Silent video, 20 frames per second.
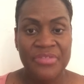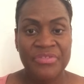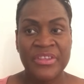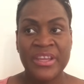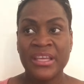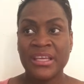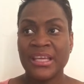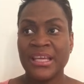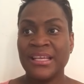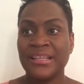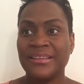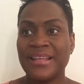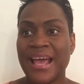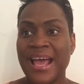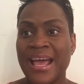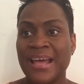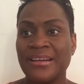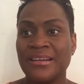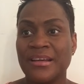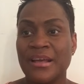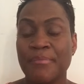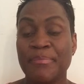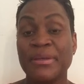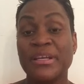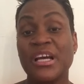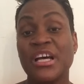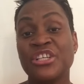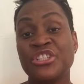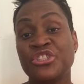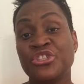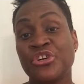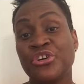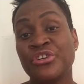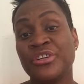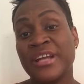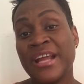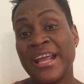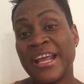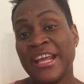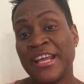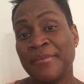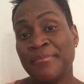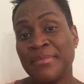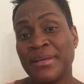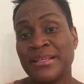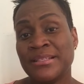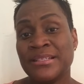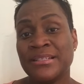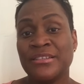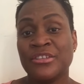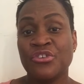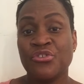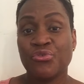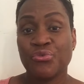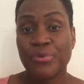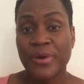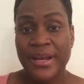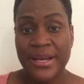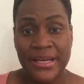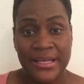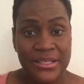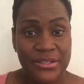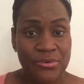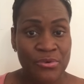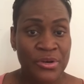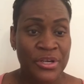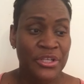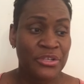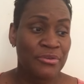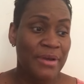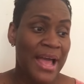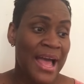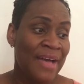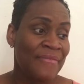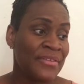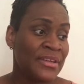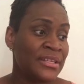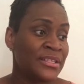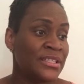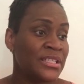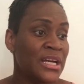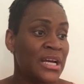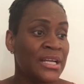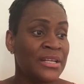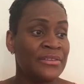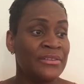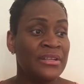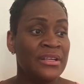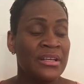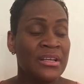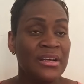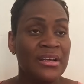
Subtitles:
Thinking that because your name isn't great or you haven't done